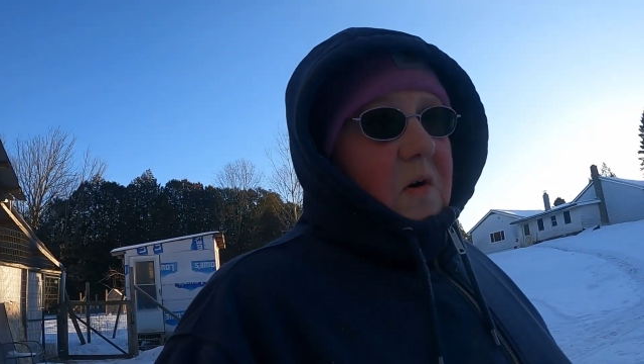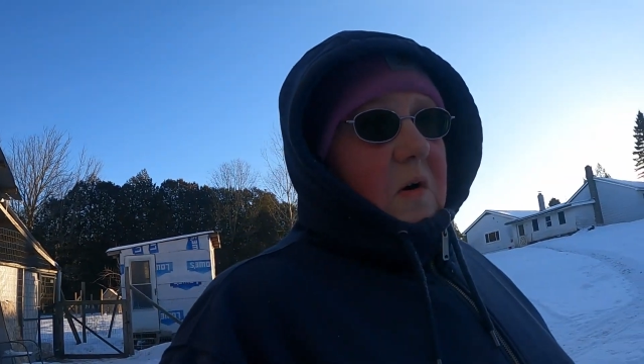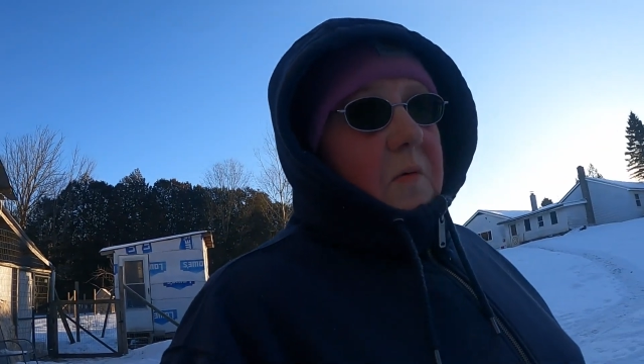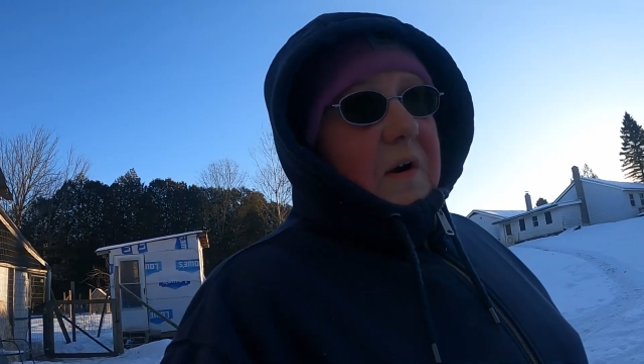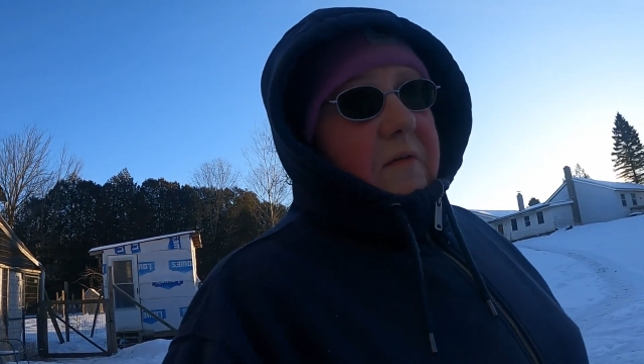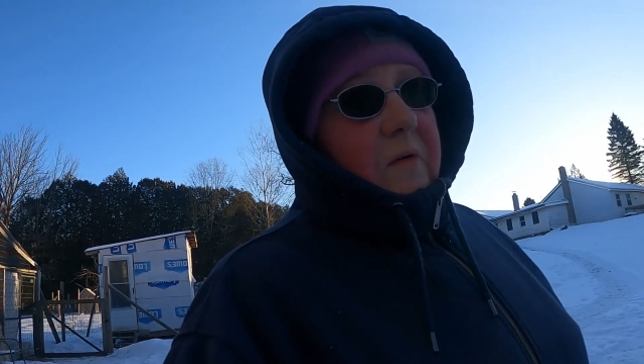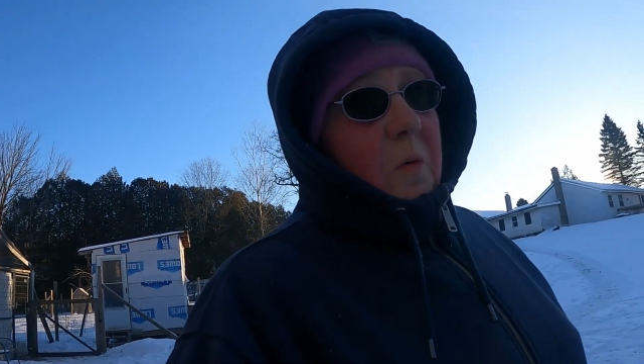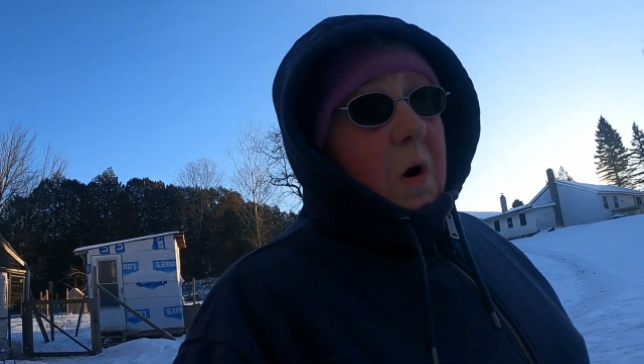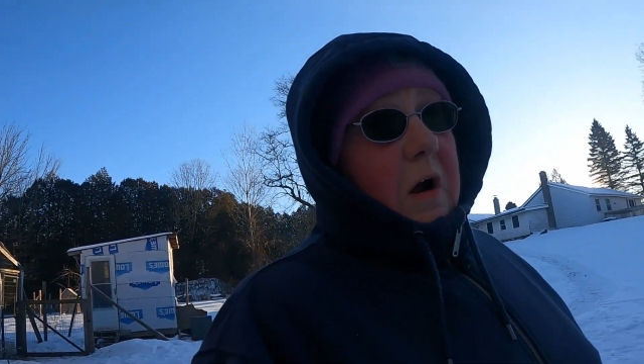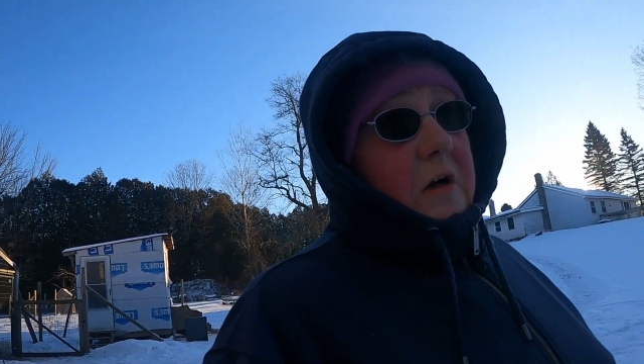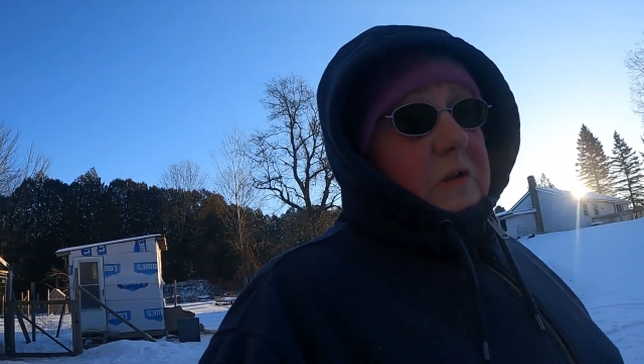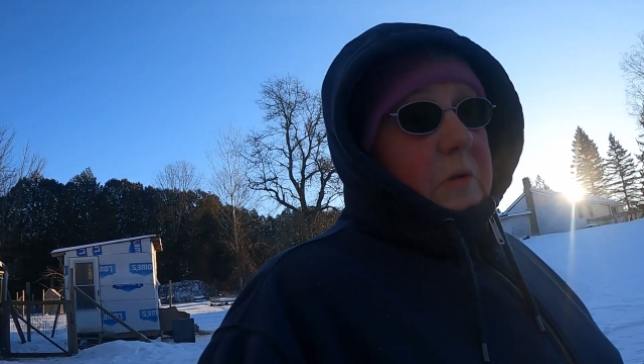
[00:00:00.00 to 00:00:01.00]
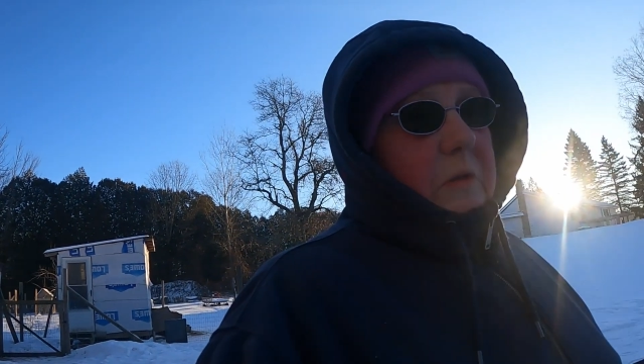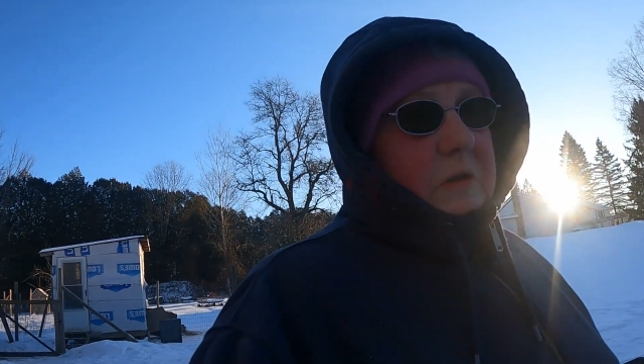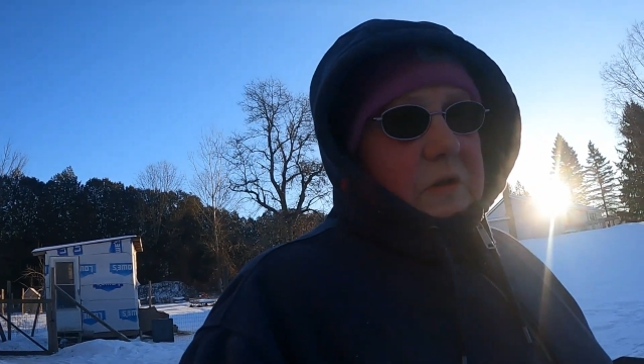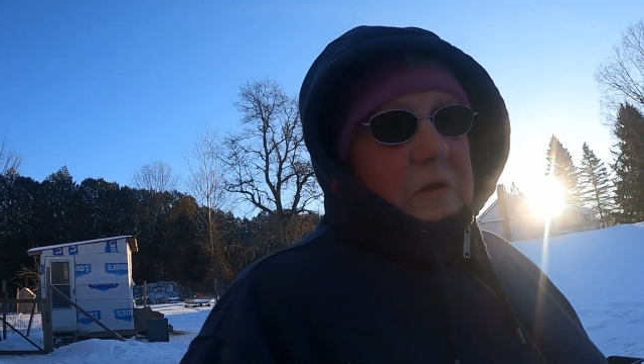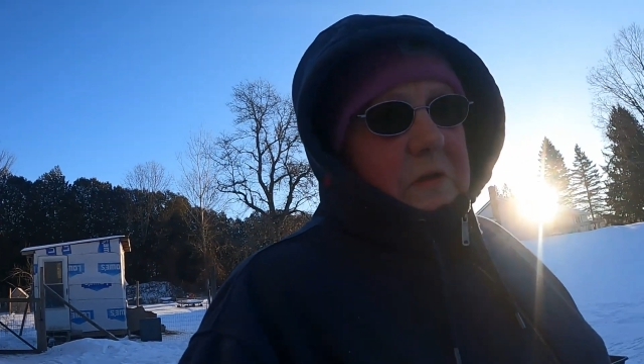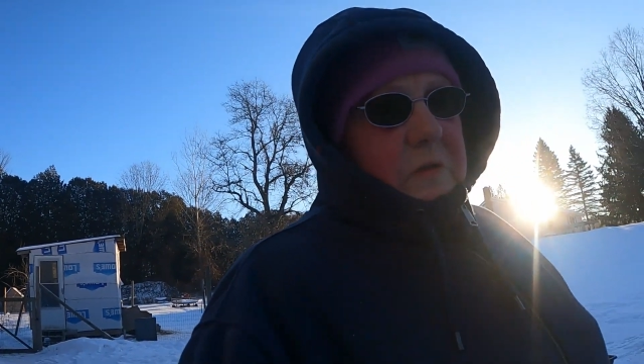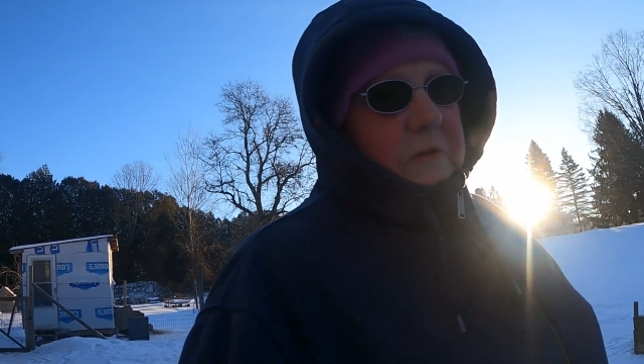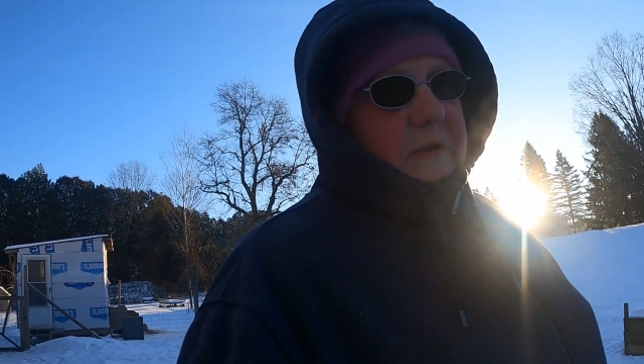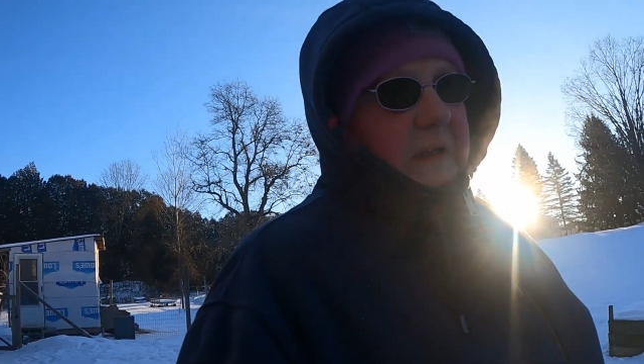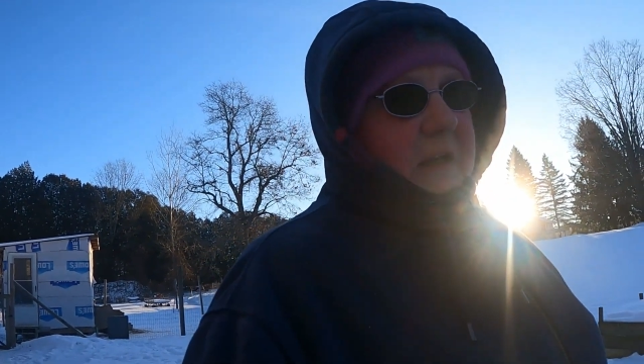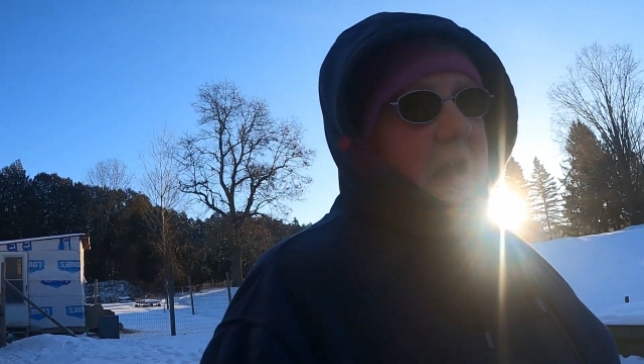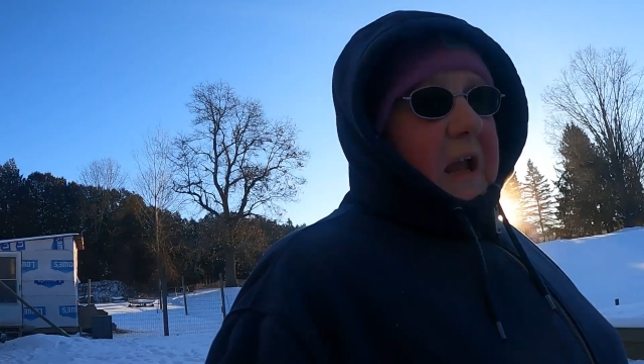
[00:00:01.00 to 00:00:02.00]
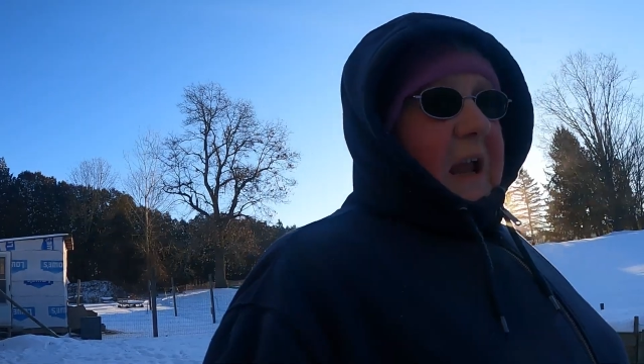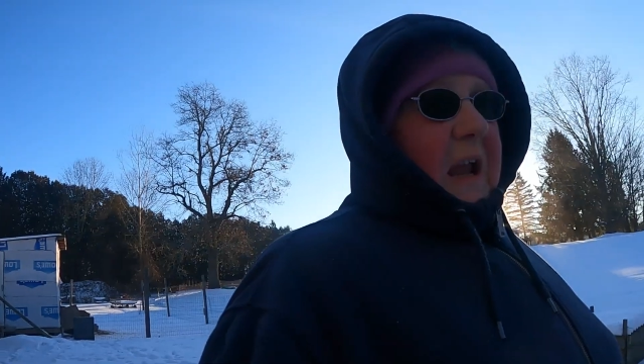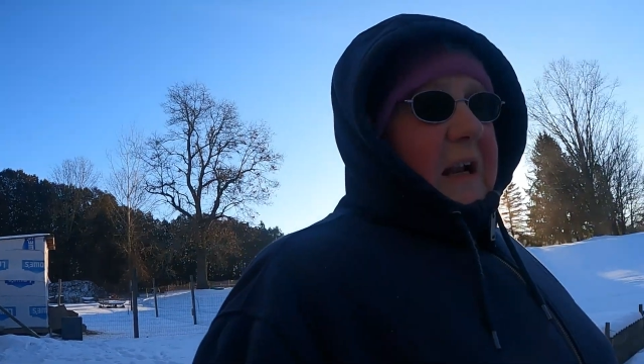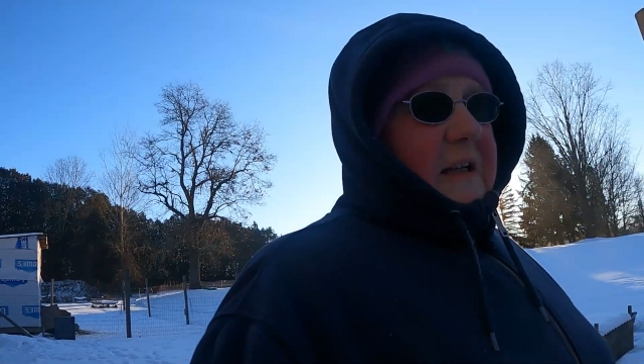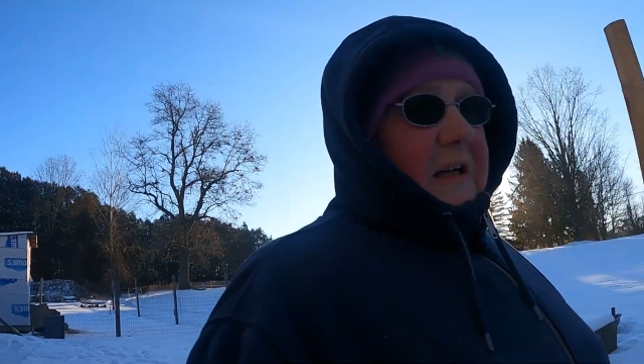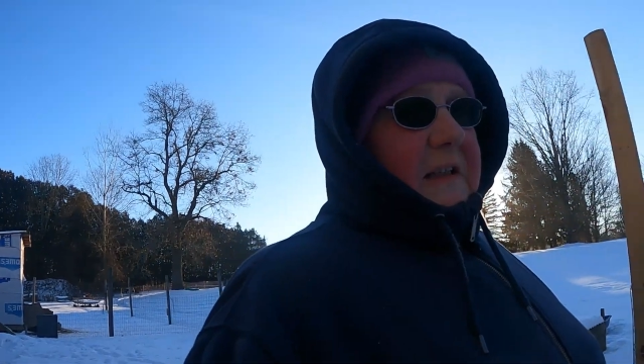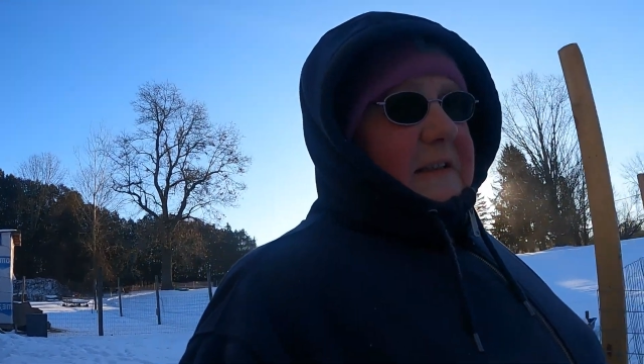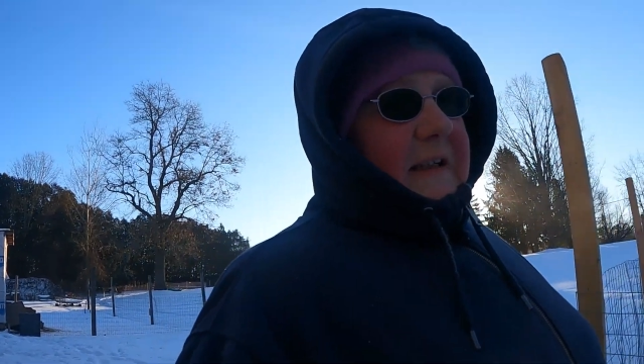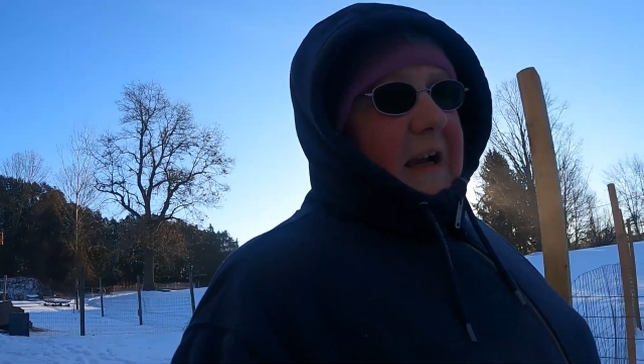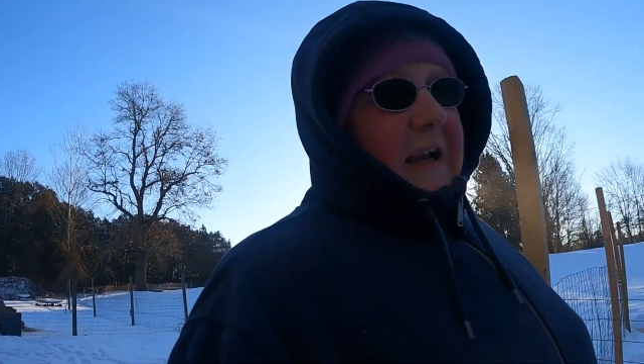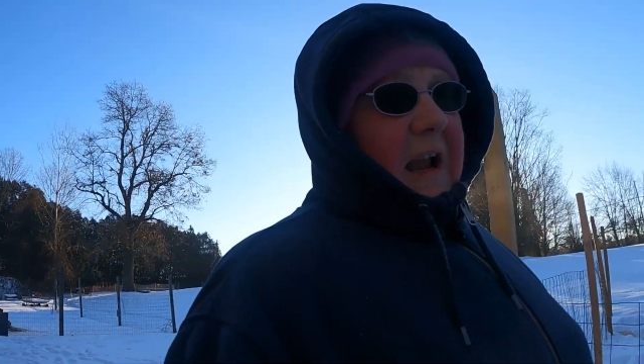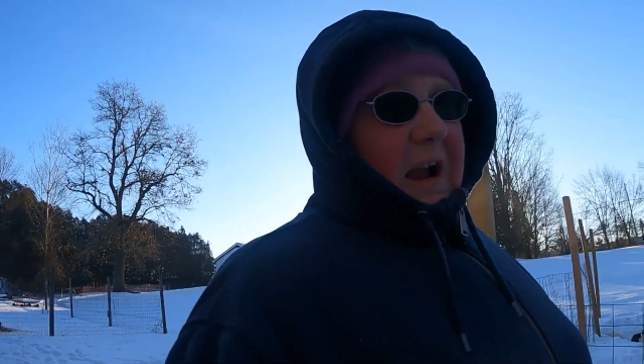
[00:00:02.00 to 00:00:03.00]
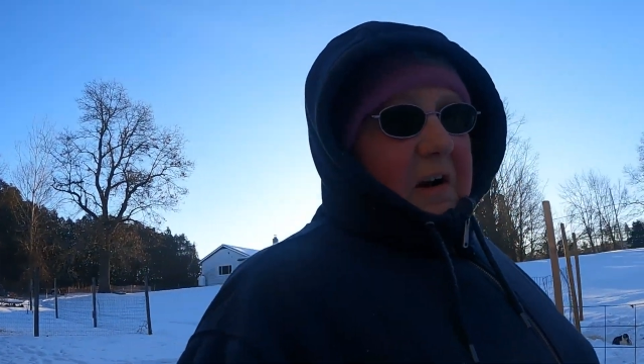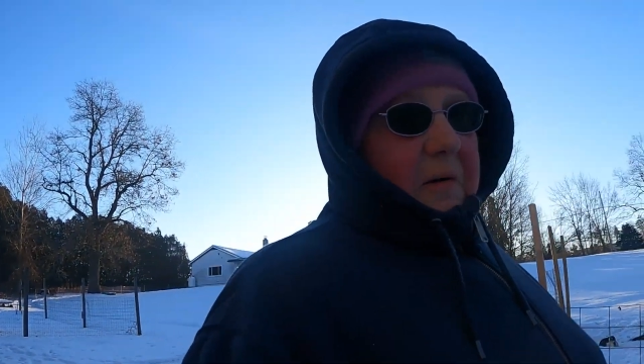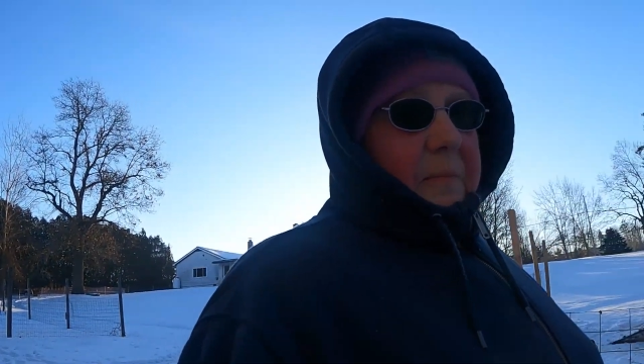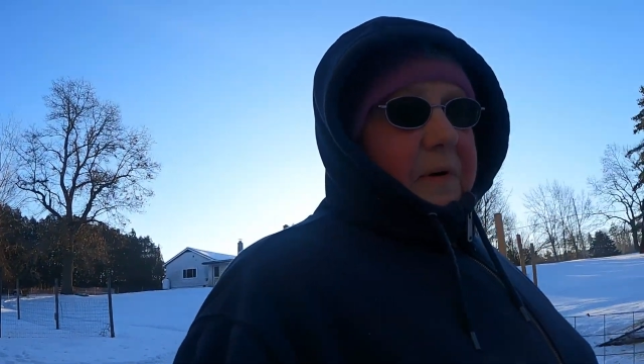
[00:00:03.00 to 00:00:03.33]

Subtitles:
or whatever water source you're using. It does kind of help,